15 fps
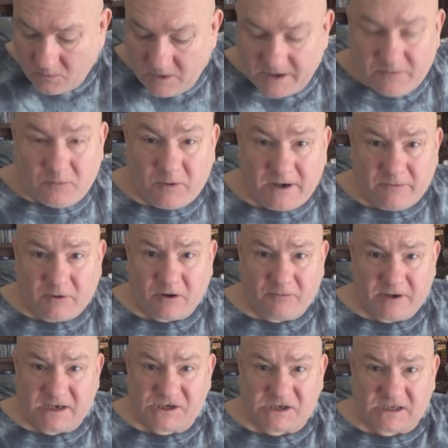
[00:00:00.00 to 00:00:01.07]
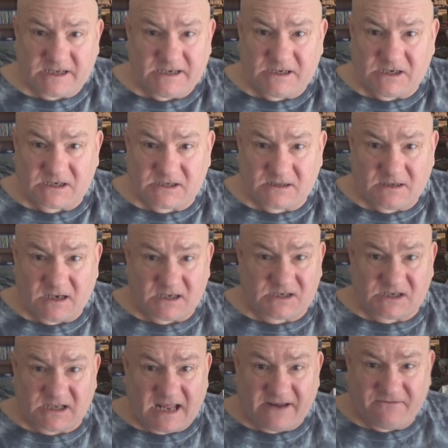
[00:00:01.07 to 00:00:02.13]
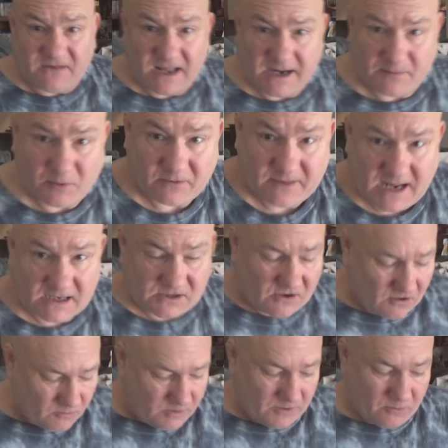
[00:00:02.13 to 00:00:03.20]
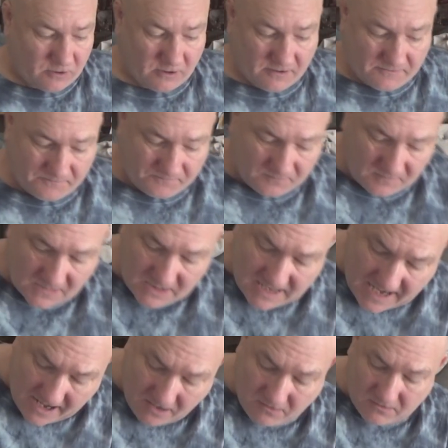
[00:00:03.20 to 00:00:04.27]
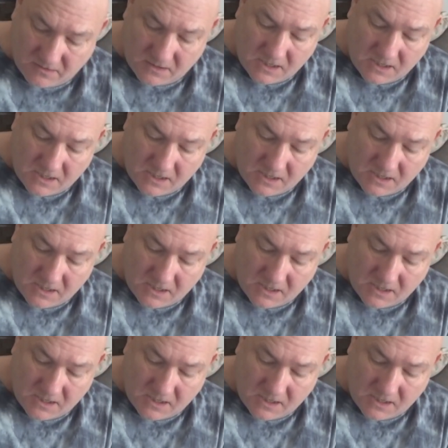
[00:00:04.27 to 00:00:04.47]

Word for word: we we were originally just slave labor that's all we were now